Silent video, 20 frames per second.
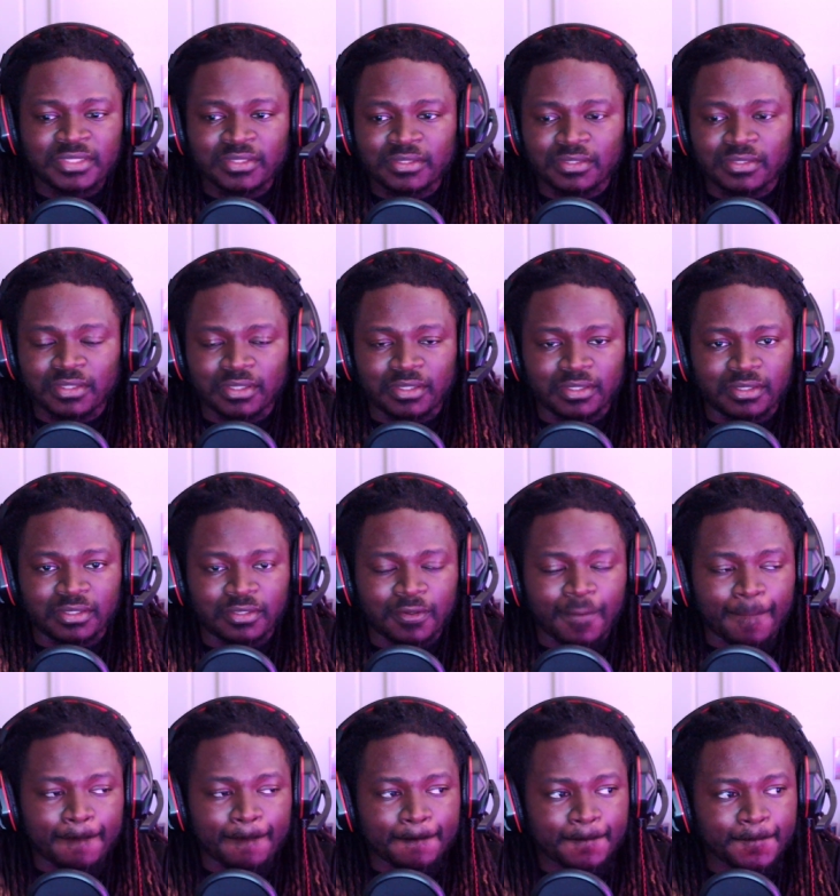
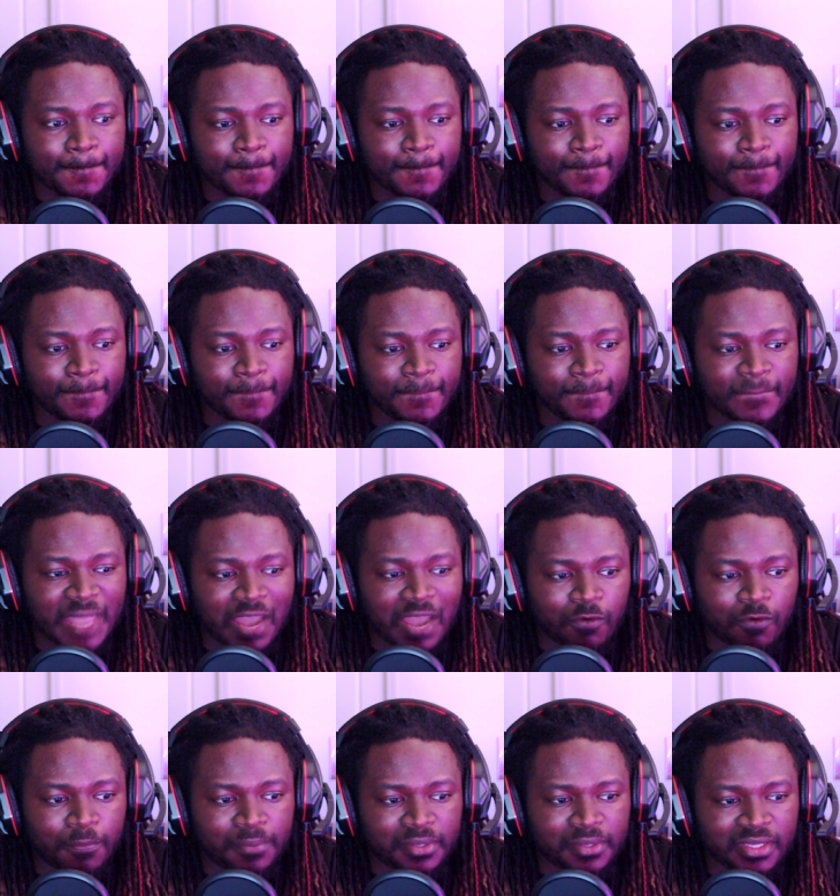uh, I
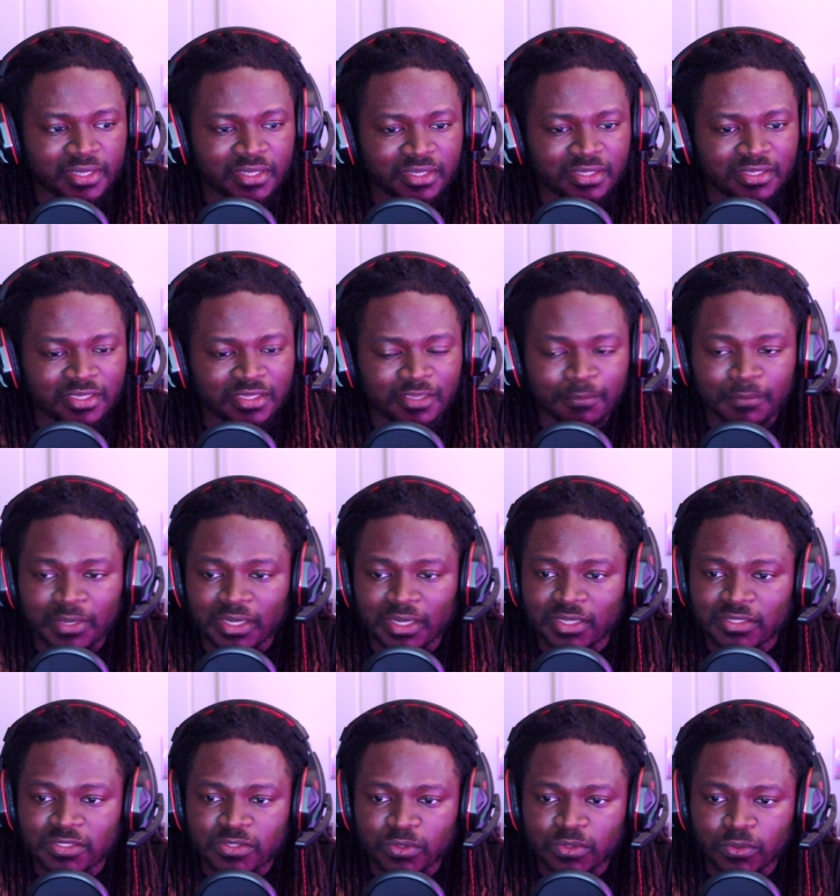would play
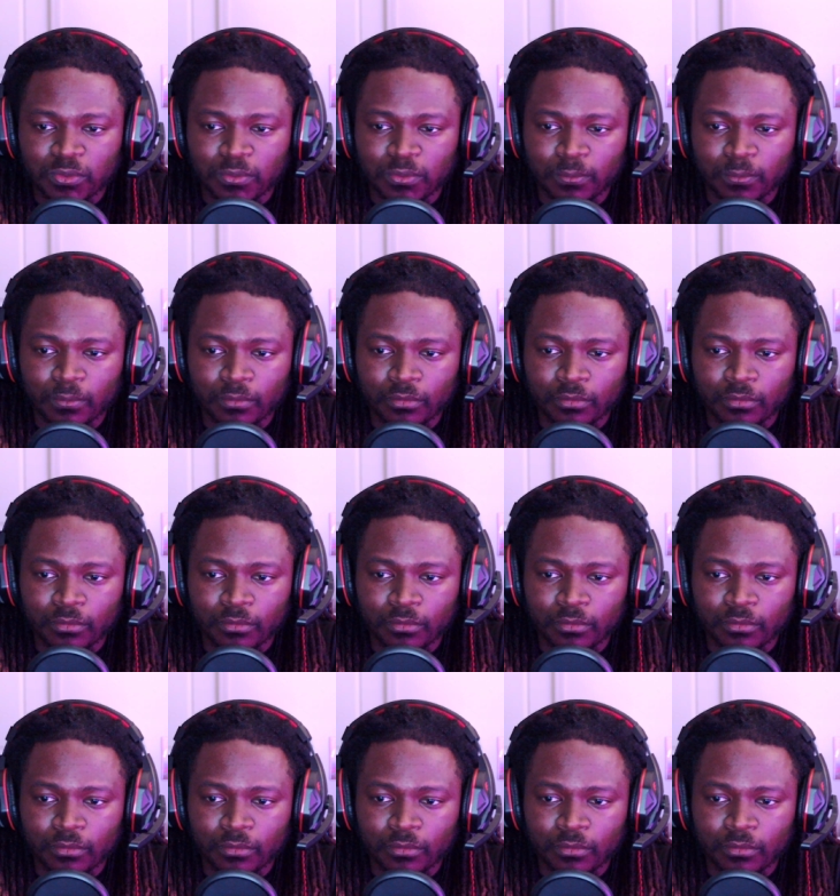Hitman 2.